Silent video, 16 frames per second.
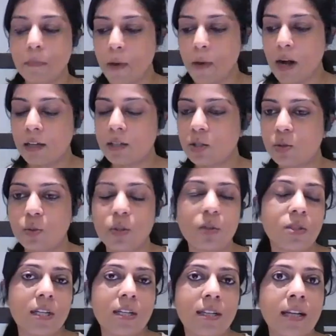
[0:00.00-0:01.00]
March
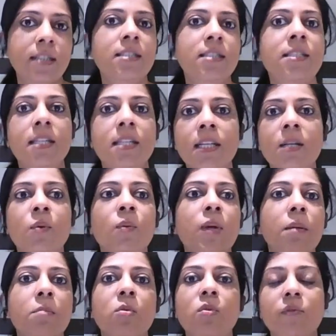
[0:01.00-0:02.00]
2019,
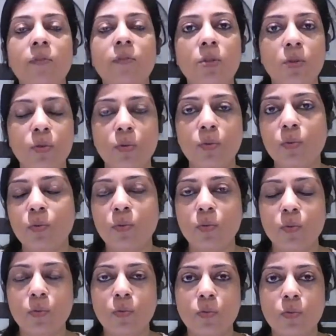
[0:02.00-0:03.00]
we moved
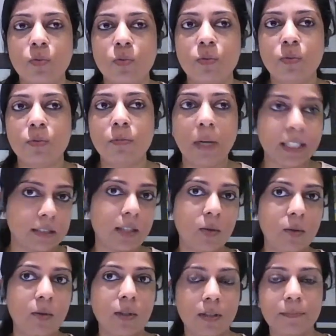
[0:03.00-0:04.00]
to
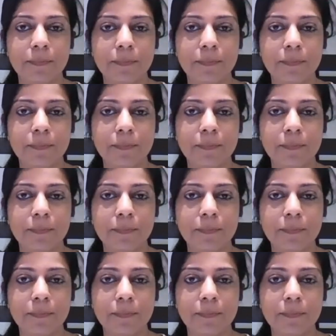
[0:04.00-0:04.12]
Mexico.